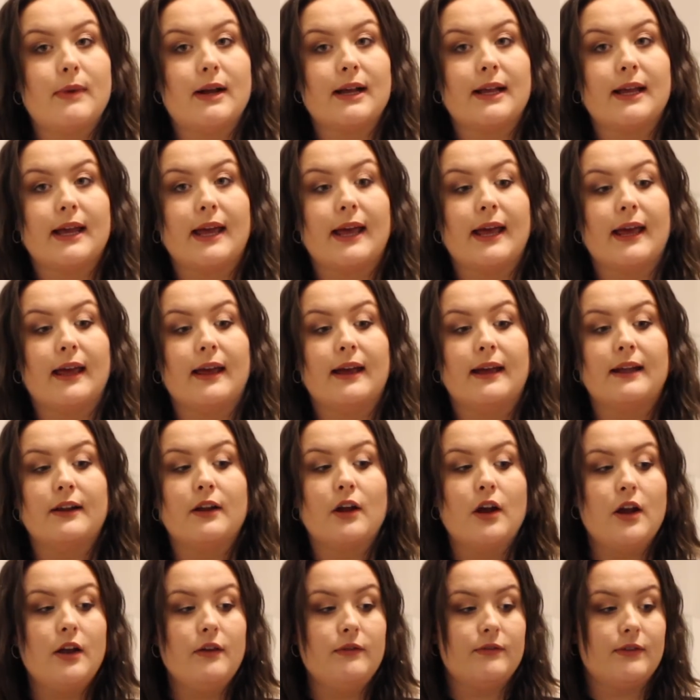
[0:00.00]
back here and
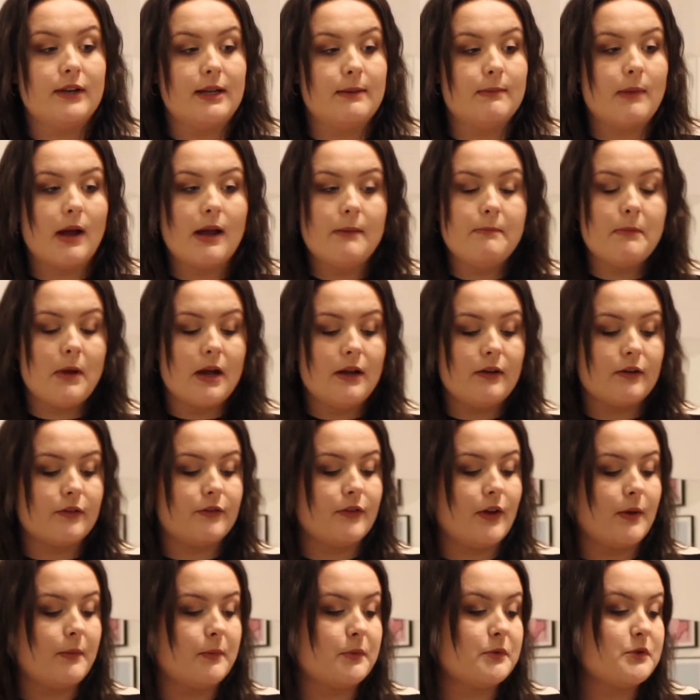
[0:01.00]
hopefully my
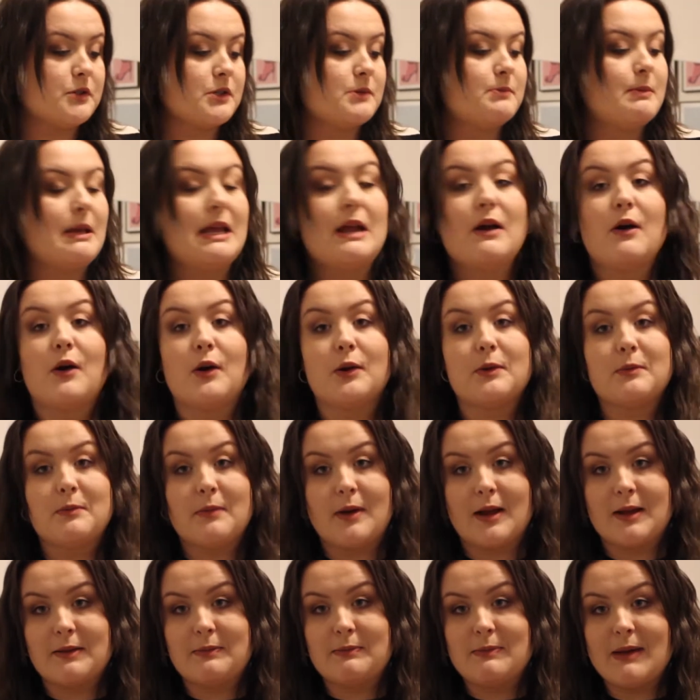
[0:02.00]
microphone will just be on
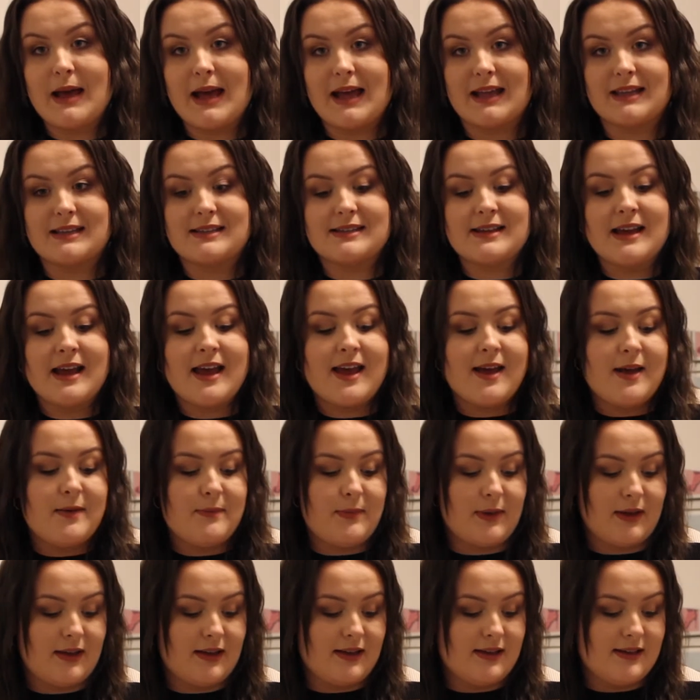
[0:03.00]
my bed
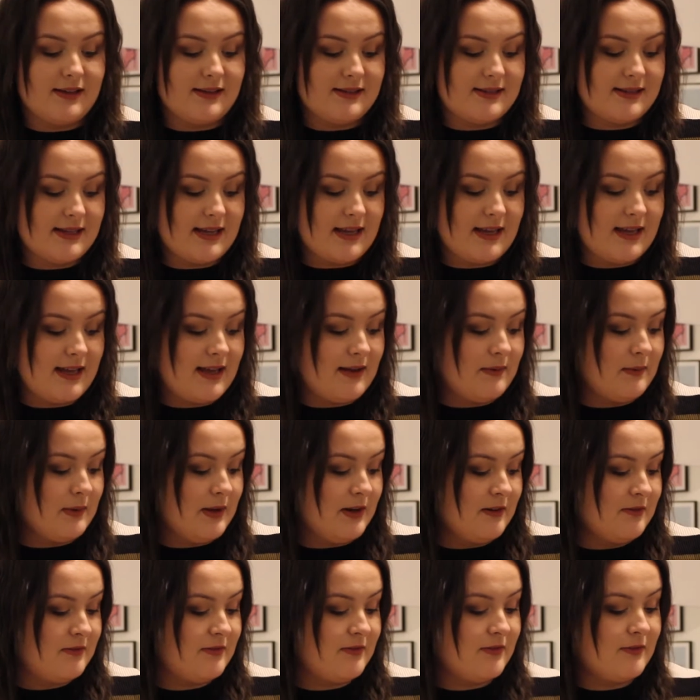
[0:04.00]
because it
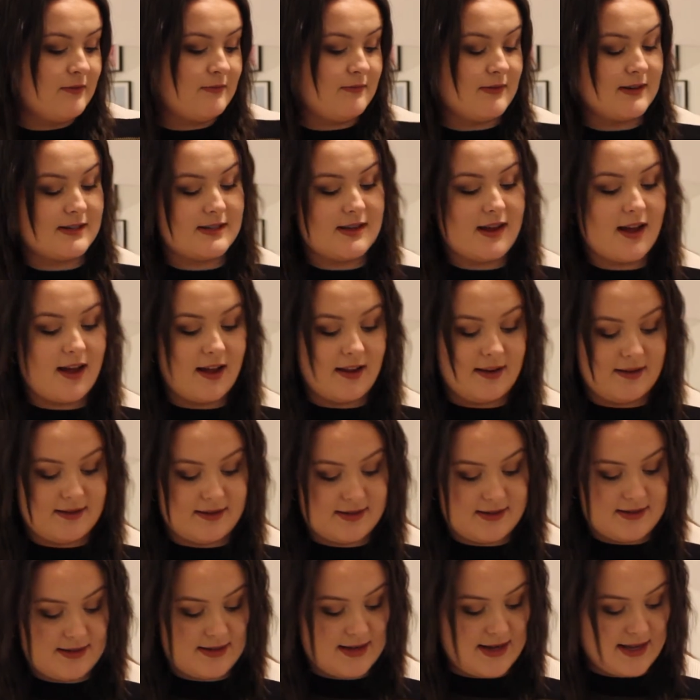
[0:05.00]
will have
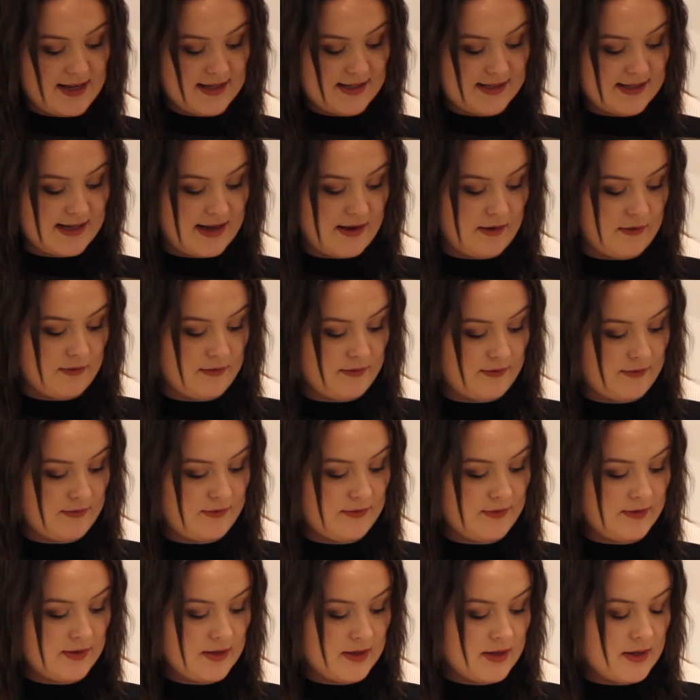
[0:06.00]
returned
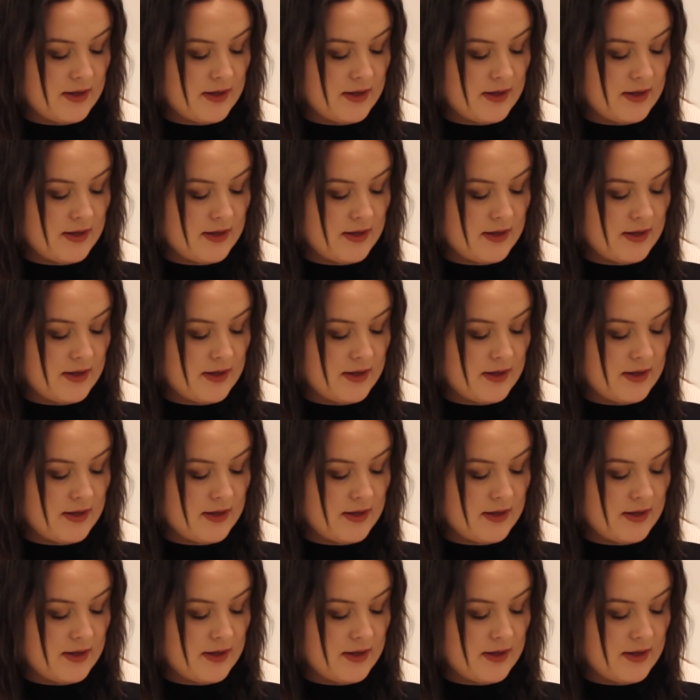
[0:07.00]
itself.